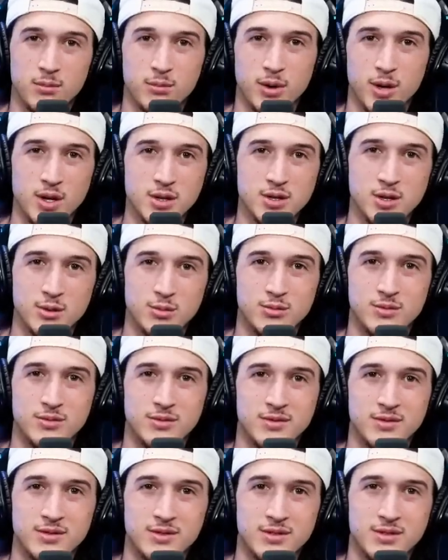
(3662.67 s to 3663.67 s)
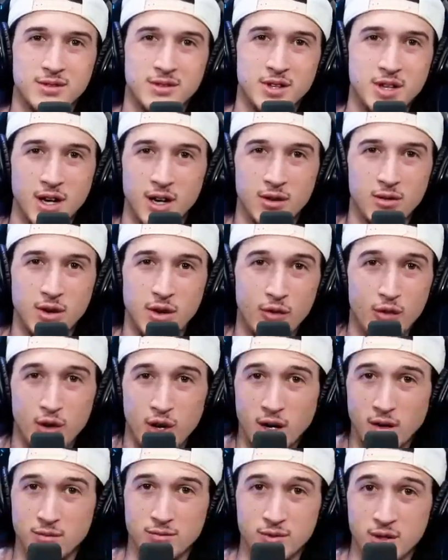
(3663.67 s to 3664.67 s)
But also, you know, if you
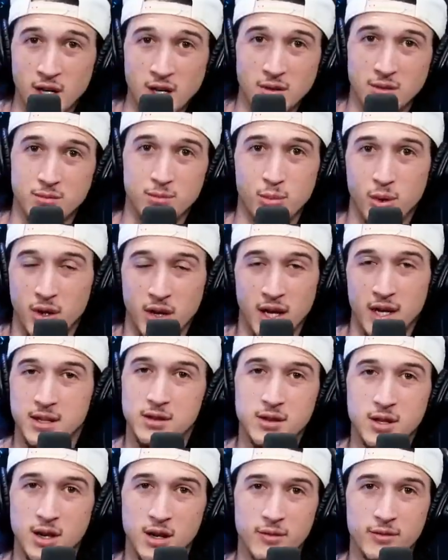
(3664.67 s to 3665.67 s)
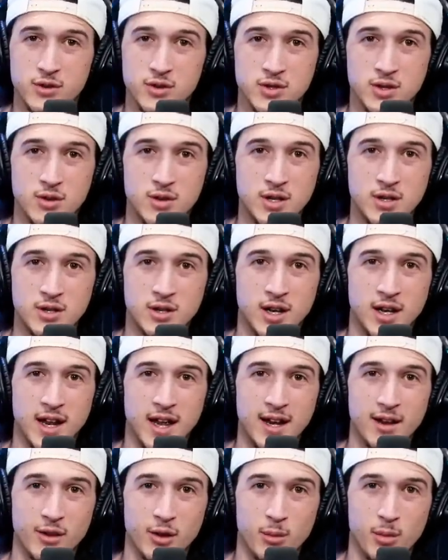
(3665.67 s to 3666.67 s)
don't. But like, you know, there's no need to get
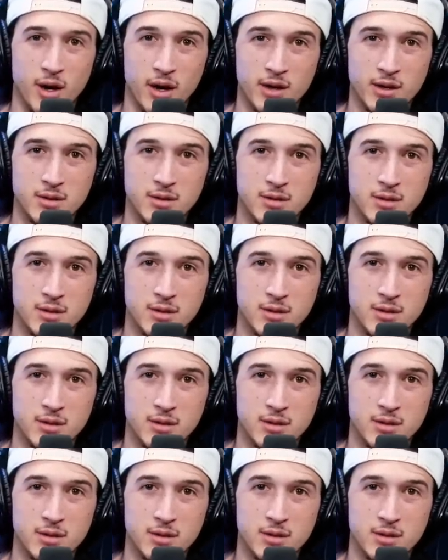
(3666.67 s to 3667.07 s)
anal about it.